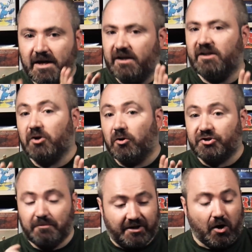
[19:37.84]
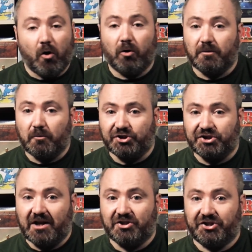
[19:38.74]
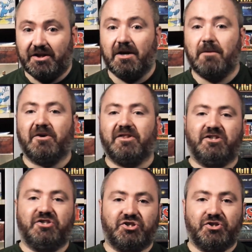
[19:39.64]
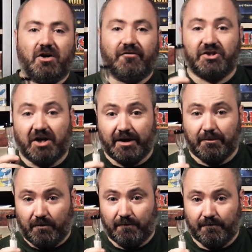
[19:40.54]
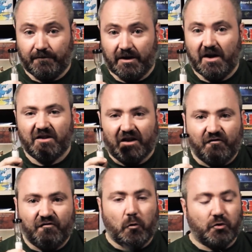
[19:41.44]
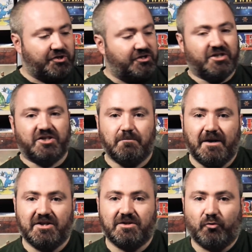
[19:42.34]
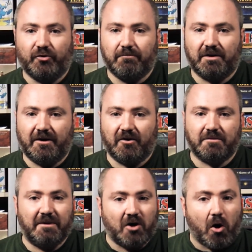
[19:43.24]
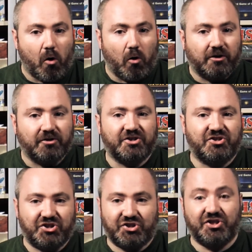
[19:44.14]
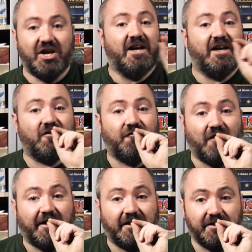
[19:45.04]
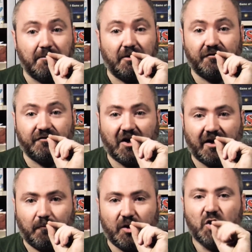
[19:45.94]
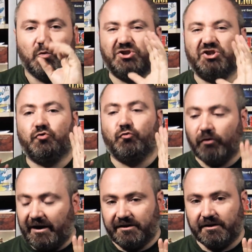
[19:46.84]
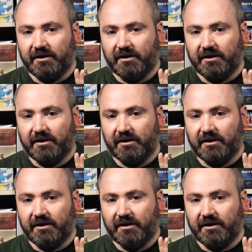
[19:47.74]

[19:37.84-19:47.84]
It is also made all the more challenging by the addition of a timer that forces the Space Marine player to make all their decisions in a finite amount of time, which is great,